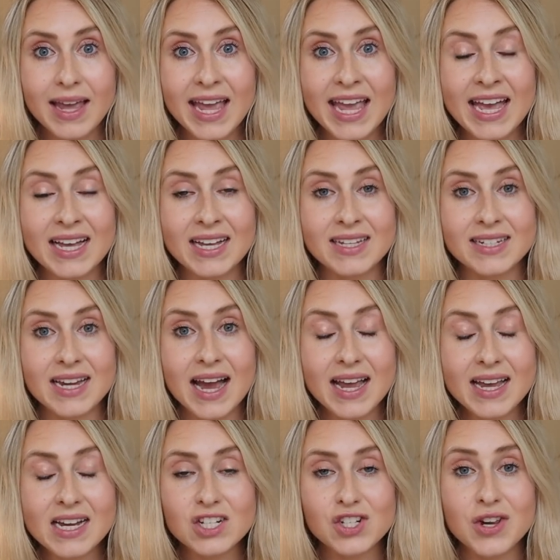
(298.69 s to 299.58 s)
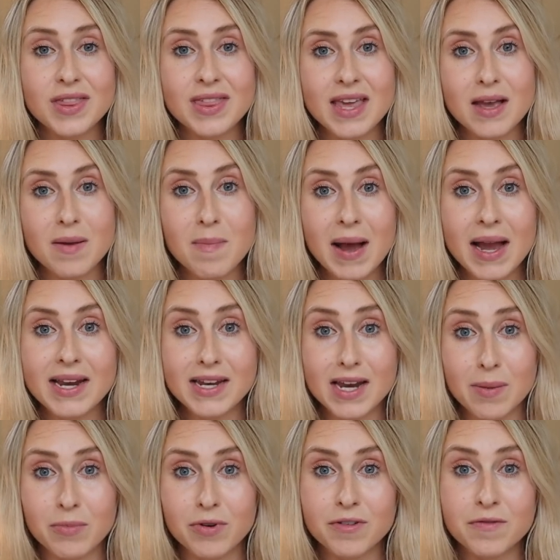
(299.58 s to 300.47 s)
And I actually think my
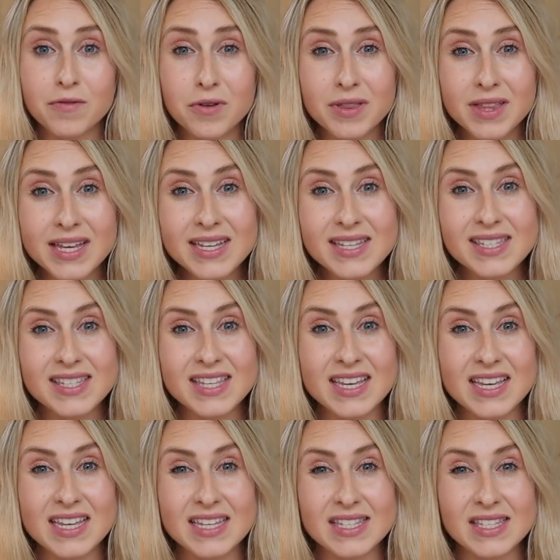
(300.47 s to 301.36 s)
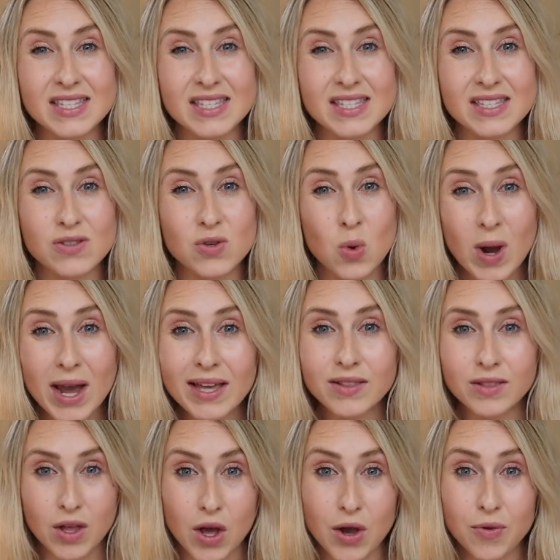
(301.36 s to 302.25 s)
number for this is
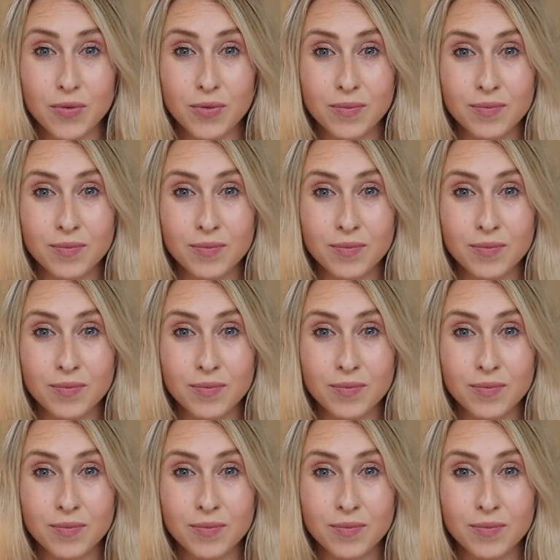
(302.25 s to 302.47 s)
quite low.